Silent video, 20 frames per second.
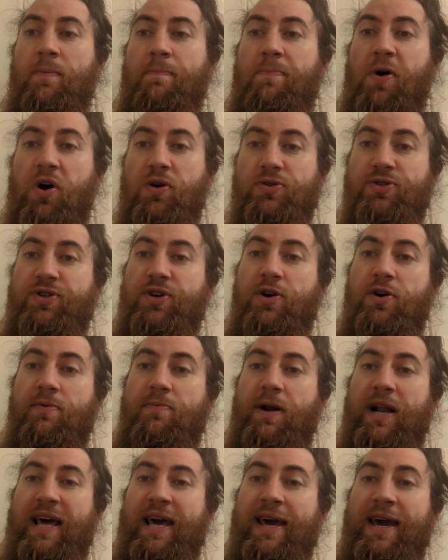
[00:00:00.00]

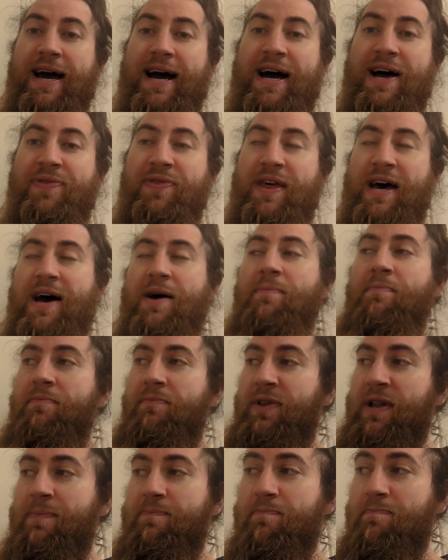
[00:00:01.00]
possibly, and that
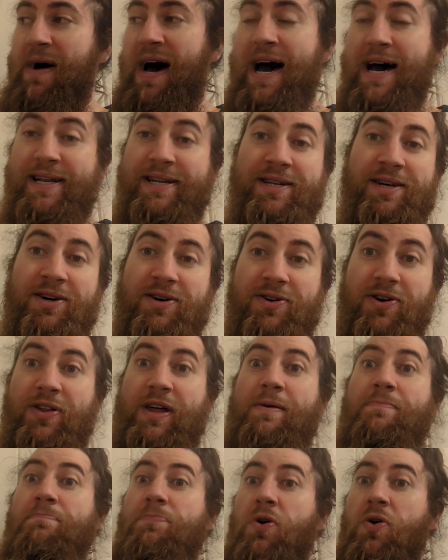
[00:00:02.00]
man, or
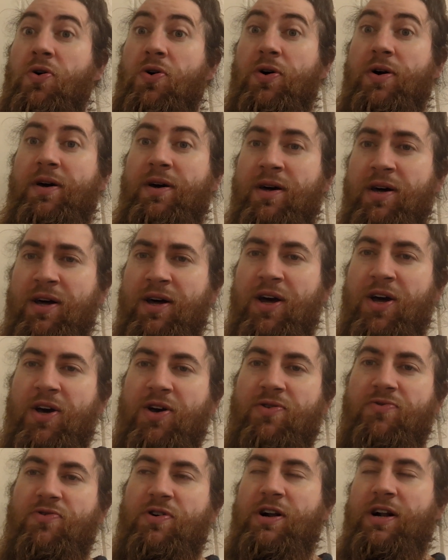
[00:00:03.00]
that boy
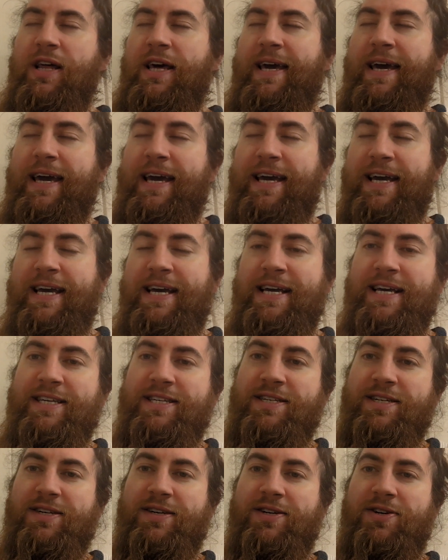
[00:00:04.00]
really,
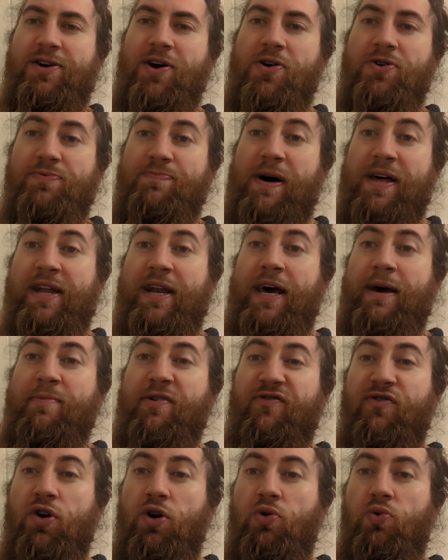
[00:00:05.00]
is goes by the name
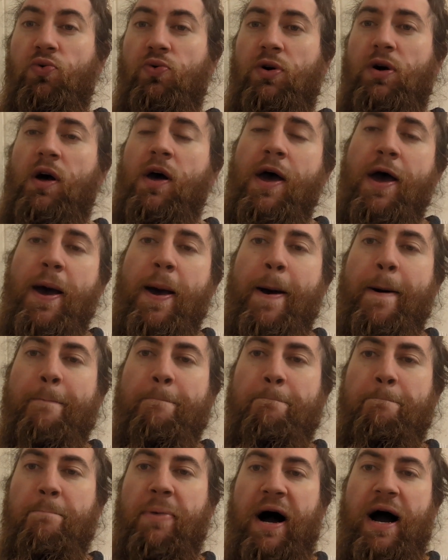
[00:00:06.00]
of Luke
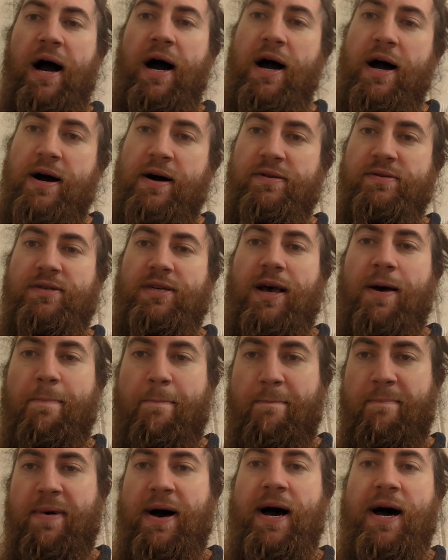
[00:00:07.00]

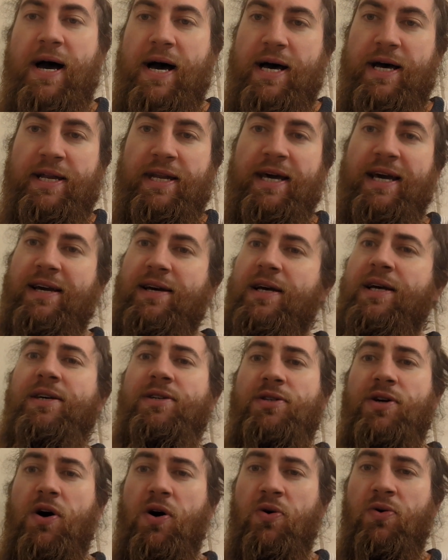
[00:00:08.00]
Batman. He
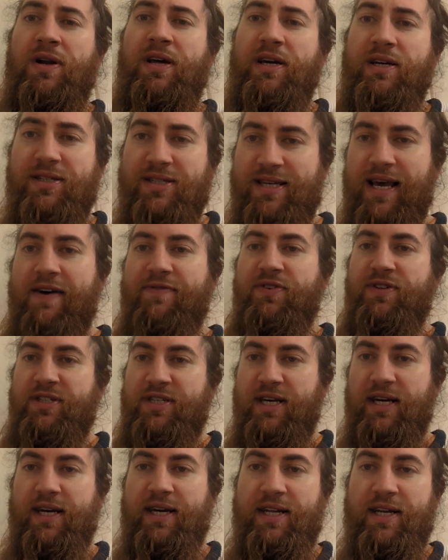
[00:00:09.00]
is only
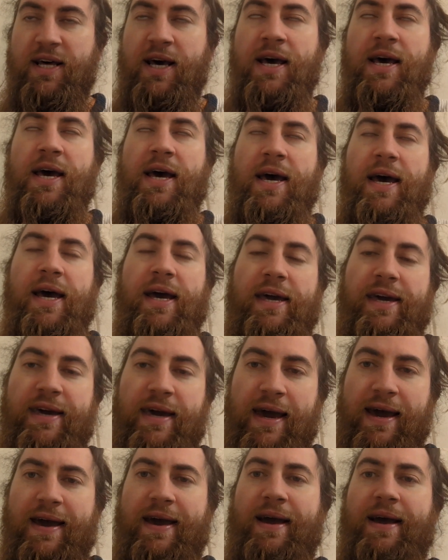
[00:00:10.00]
17
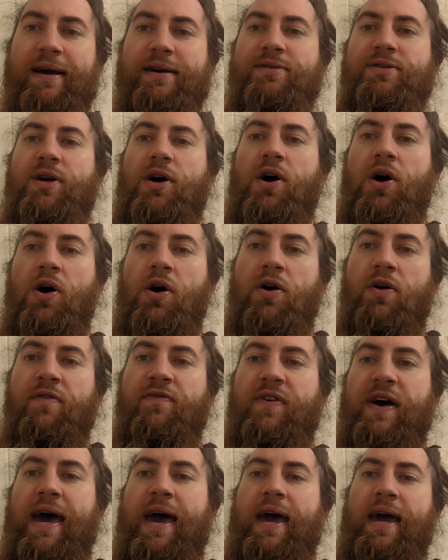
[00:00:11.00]
years
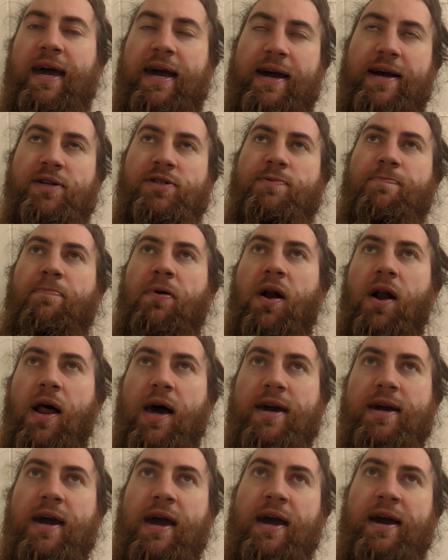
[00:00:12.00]
of age,
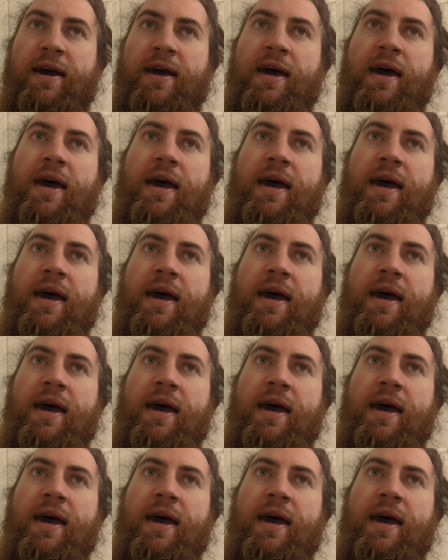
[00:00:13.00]
playing